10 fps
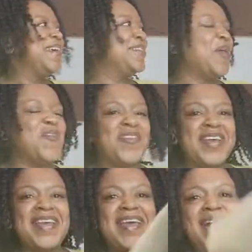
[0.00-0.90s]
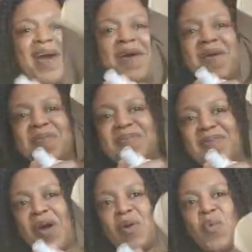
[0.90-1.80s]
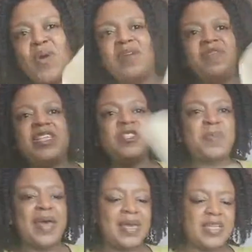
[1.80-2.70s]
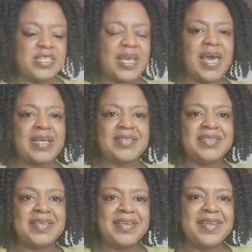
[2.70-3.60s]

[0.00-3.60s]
laughing. Um. I got one of these packets, guys.